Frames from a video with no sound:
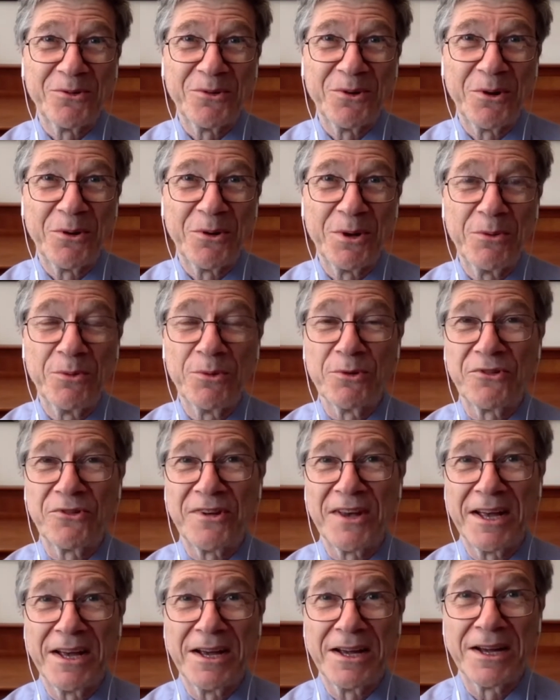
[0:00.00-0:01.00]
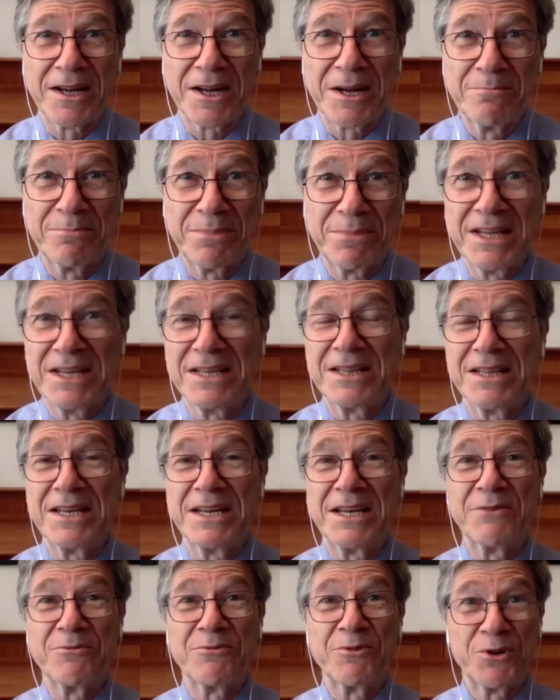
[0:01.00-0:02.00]
You know, he was singing a completely
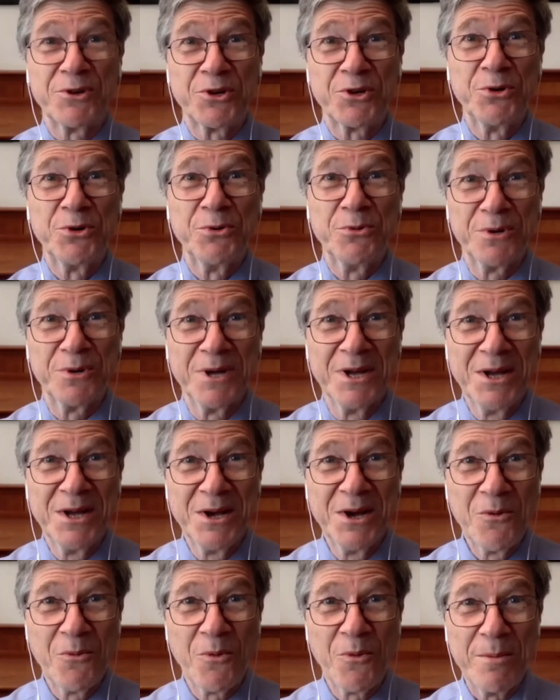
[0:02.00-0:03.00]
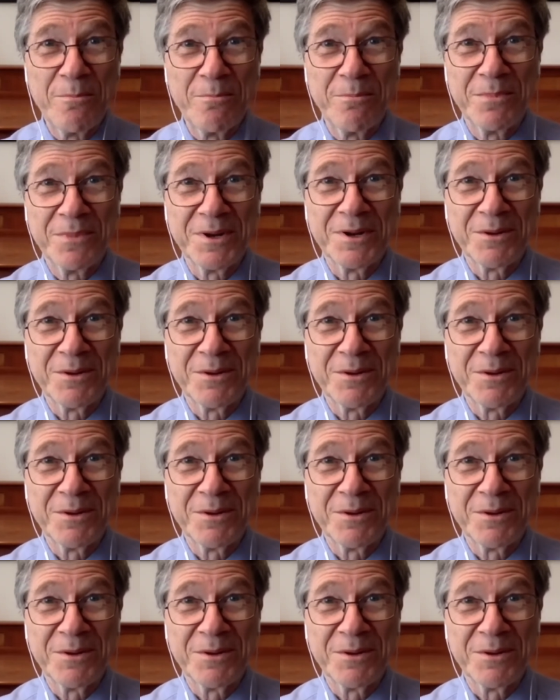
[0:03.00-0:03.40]
different tune when